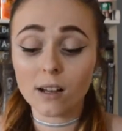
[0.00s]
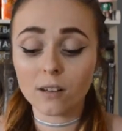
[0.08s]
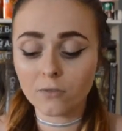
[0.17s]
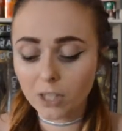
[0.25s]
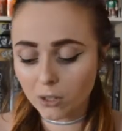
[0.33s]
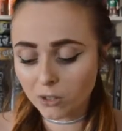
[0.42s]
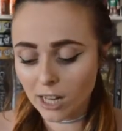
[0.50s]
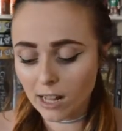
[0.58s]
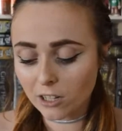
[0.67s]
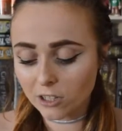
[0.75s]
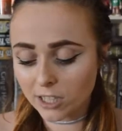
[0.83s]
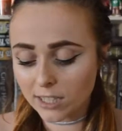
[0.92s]
video
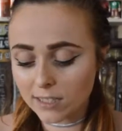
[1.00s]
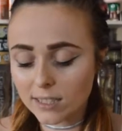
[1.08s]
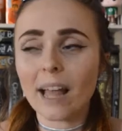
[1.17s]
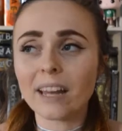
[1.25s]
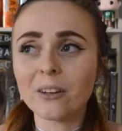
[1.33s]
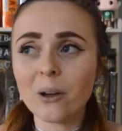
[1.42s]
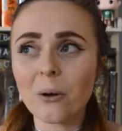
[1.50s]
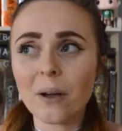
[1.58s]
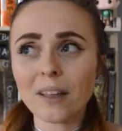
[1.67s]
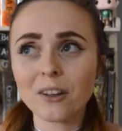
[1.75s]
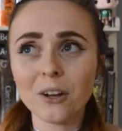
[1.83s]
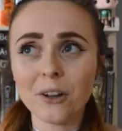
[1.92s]
challenges. I know
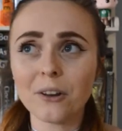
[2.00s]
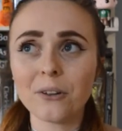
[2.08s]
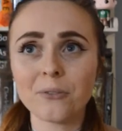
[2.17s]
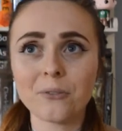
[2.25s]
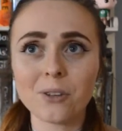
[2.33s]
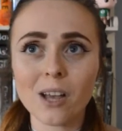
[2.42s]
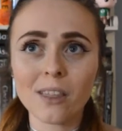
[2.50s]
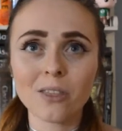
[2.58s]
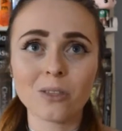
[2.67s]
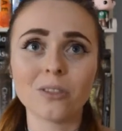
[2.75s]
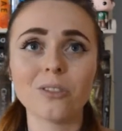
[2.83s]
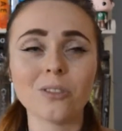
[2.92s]
I could have
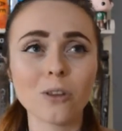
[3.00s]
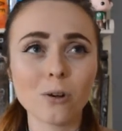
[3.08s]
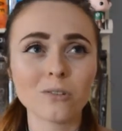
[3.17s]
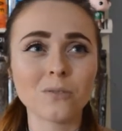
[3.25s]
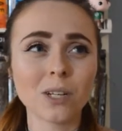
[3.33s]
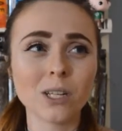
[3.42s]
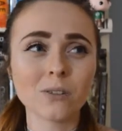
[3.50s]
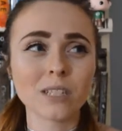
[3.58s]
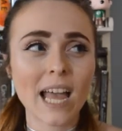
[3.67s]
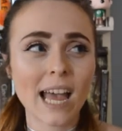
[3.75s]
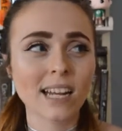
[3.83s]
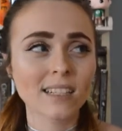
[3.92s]
done those videos
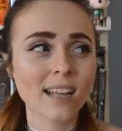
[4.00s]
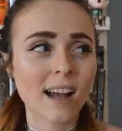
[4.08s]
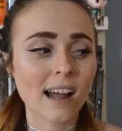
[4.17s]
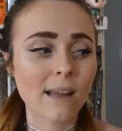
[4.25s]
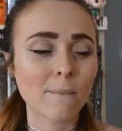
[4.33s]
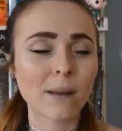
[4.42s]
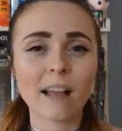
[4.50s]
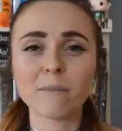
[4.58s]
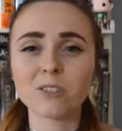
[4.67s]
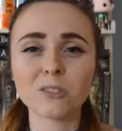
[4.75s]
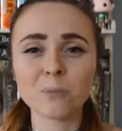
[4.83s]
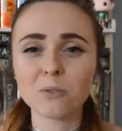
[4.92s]
ahead of time, but
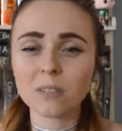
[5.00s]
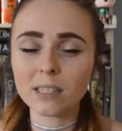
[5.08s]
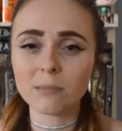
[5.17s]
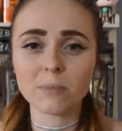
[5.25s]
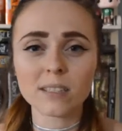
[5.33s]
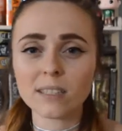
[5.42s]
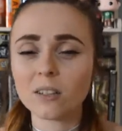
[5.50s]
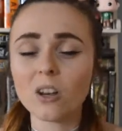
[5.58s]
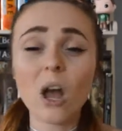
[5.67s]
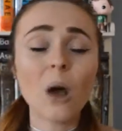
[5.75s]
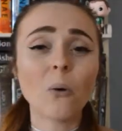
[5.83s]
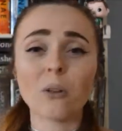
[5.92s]
I've just been really busy
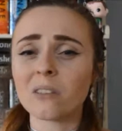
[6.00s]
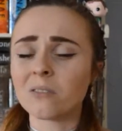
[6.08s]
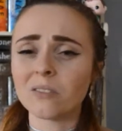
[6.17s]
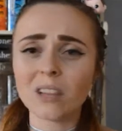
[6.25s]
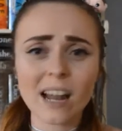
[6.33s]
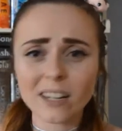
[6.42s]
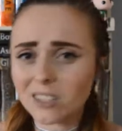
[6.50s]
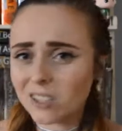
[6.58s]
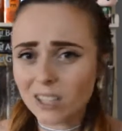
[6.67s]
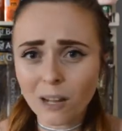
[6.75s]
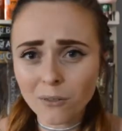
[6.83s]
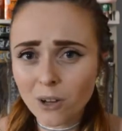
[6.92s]
with a lot of
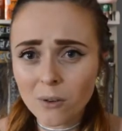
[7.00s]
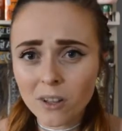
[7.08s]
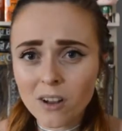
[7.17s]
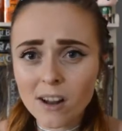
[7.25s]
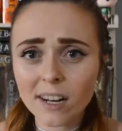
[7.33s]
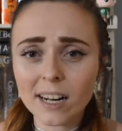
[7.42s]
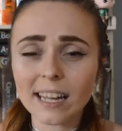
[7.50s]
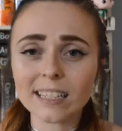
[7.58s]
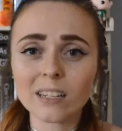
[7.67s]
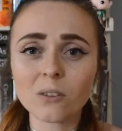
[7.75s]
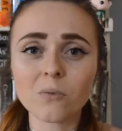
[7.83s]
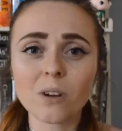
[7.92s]
stuff going on, and I
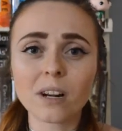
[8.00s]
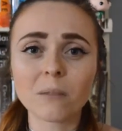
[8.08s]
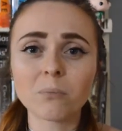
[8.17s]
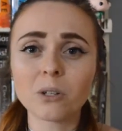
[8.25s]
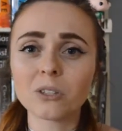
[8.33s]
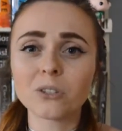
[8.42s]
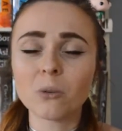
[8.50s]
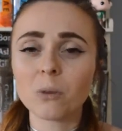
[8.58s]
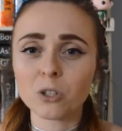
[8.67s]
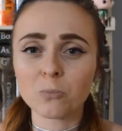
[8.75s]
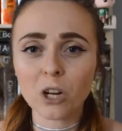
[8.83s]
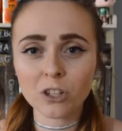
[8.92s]
didn't want to put so
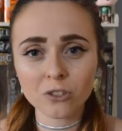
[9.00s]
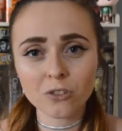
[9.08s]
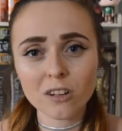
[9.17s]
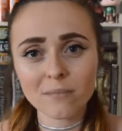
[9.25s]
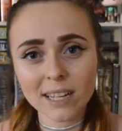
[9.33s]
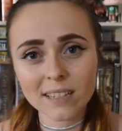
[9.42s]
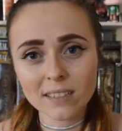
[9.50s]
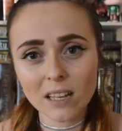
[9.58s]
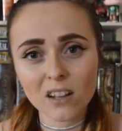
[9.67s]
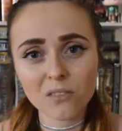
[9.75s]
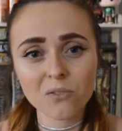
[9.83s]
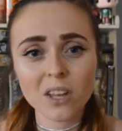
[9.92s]
much pressure on
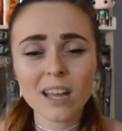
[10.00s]
myself,